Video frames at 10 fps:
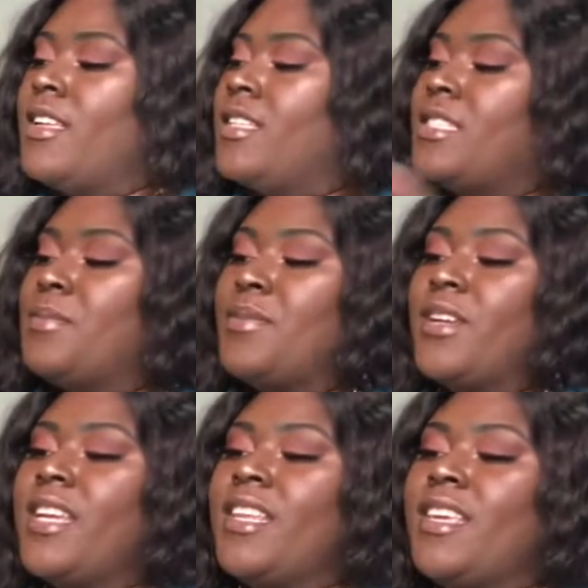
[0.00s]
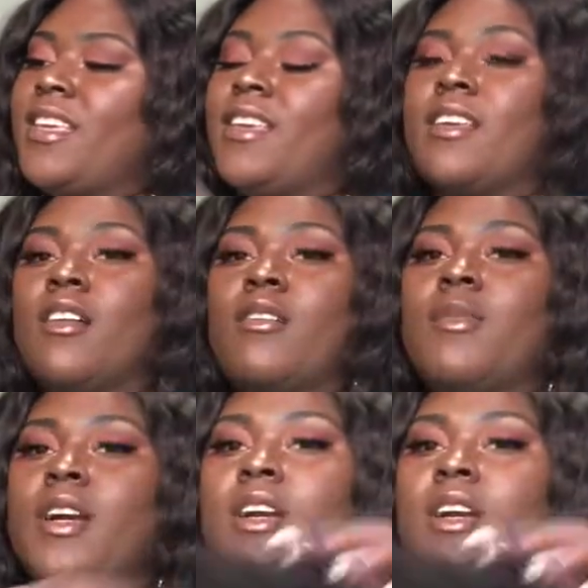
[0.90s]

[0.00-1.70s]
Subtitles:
it's pretty. Oh my